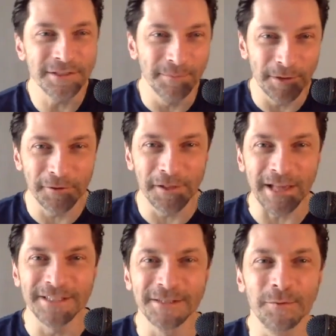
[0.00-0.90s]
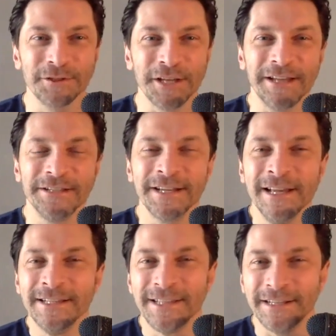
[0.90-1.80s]
Some other classes will change
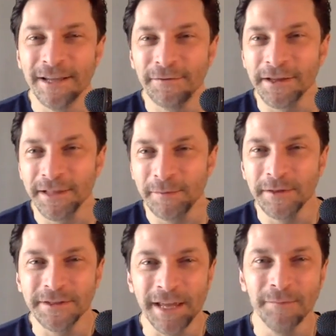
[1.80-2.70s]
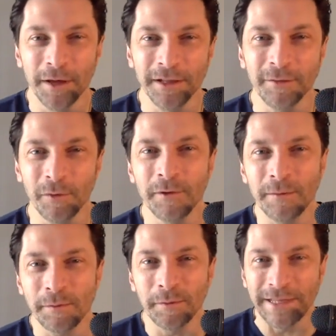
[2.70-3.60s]
significantly, but Dan Mullen will
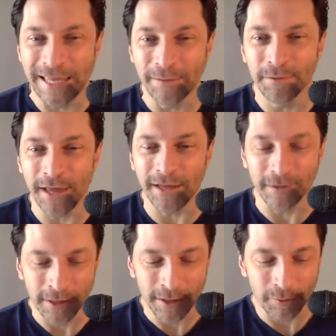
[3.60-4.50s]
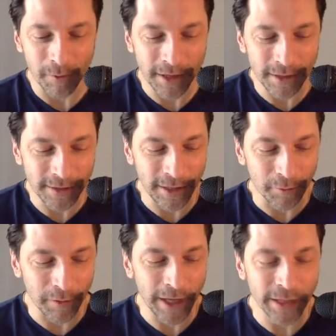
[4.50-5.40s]
probably keep that right in that
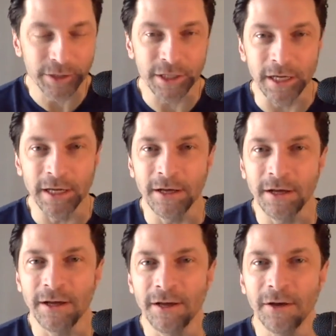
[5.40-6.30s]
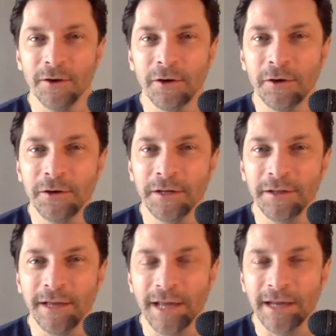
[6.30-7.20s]
range. Who do you
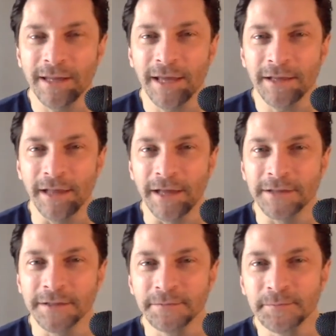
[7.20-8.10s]
like out of that class?